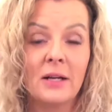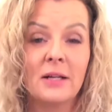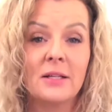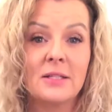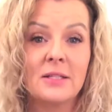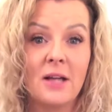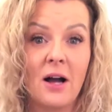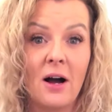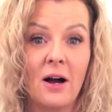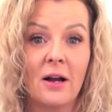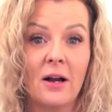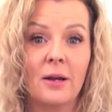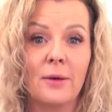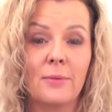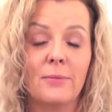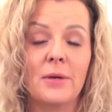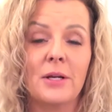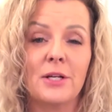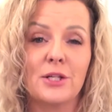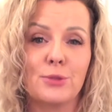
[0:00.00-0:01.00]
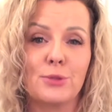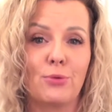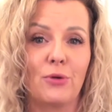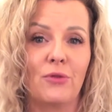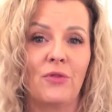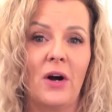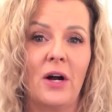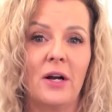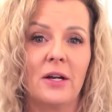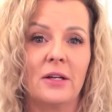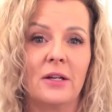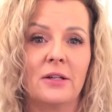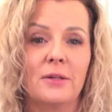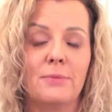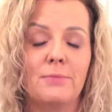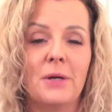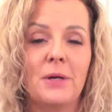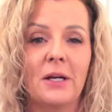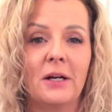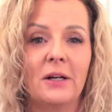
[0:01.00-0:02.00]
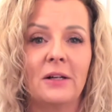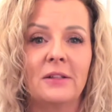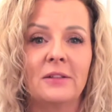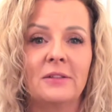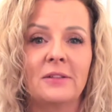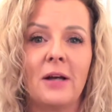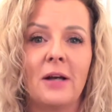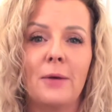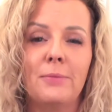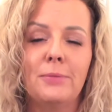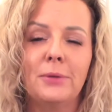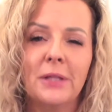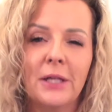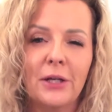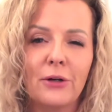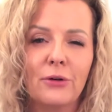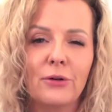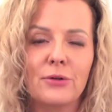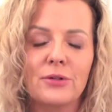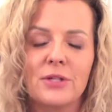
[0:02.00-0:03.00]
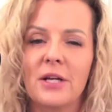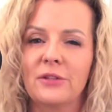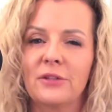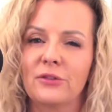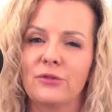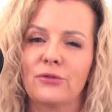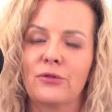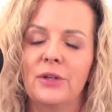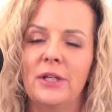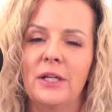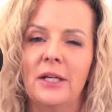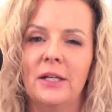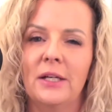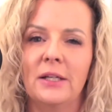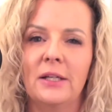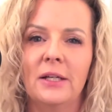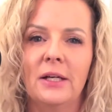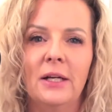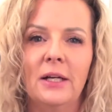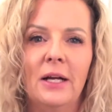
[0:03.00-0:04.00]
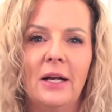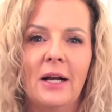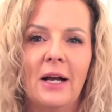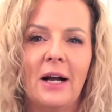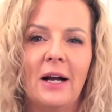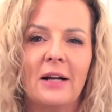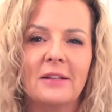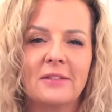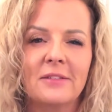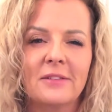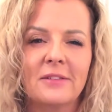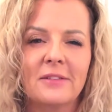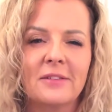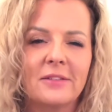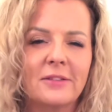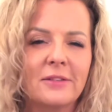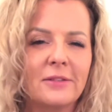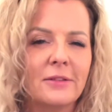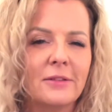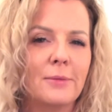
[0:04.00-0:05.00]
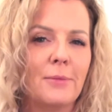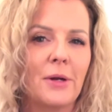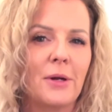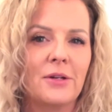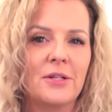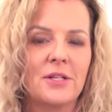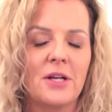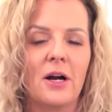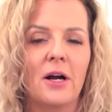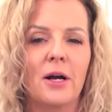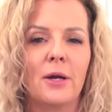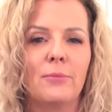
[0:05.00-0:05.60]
Time is provided because a player who takes a free hit has a certain amount of time